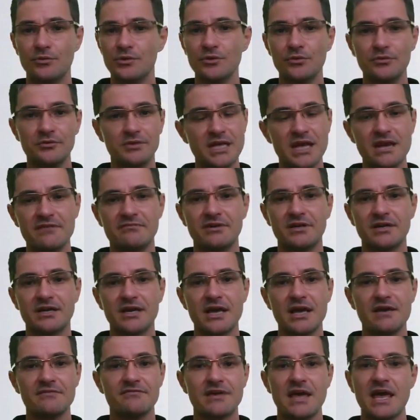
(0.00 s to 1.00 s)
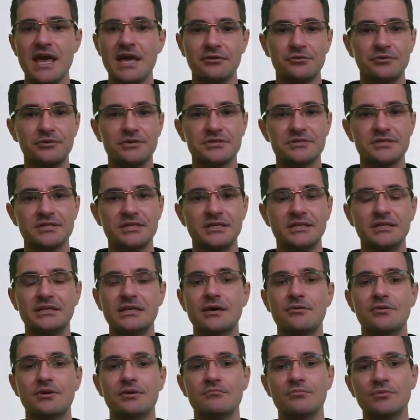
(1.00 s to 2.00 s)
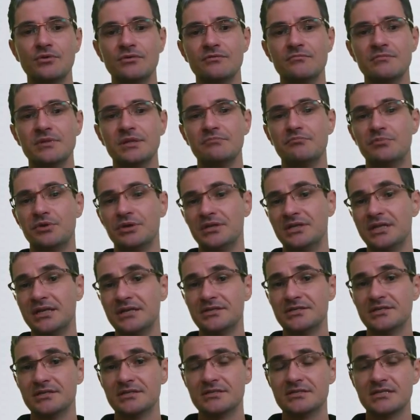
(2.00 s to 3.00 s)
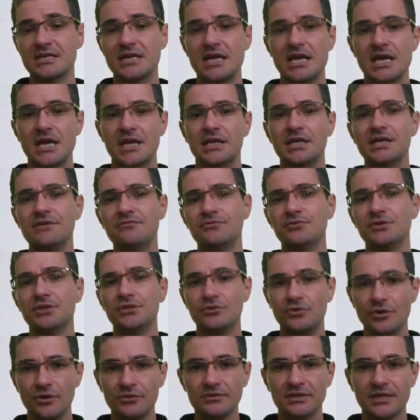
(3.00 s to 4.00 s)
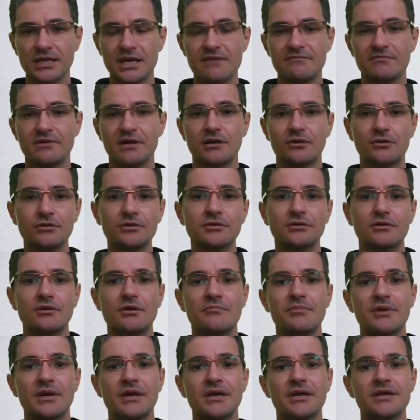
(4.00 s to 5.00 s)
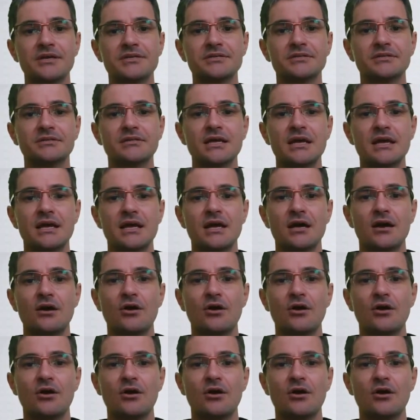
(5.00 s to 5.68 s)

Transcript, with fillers: We will never have accuracy in our movement predictions if we don't have a good comprehension